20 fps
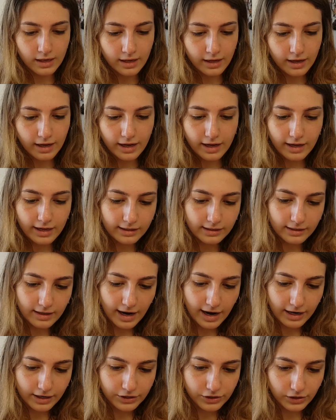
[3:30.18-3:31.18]
And
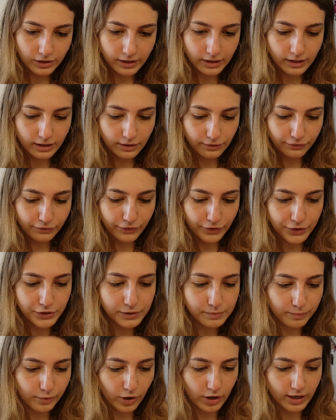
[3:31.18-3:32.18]
actually the
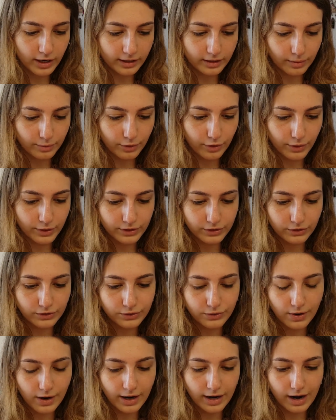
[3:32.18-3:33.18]
first product I'm going to
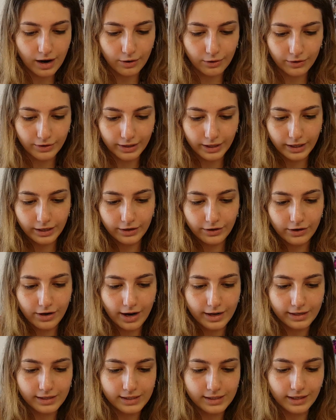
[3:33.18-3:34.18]
try out here,
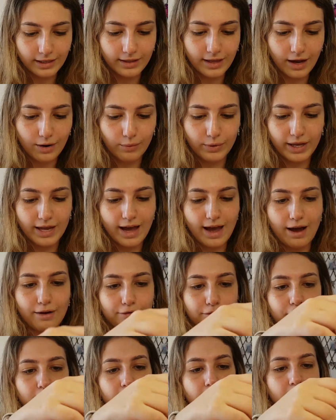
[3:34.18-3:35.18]
I see that we
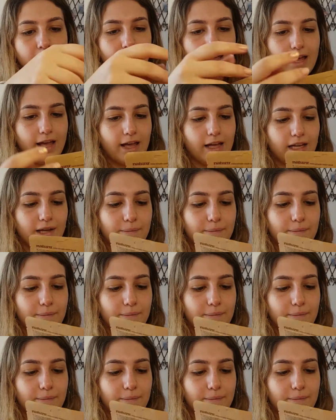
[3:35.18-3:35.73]
have a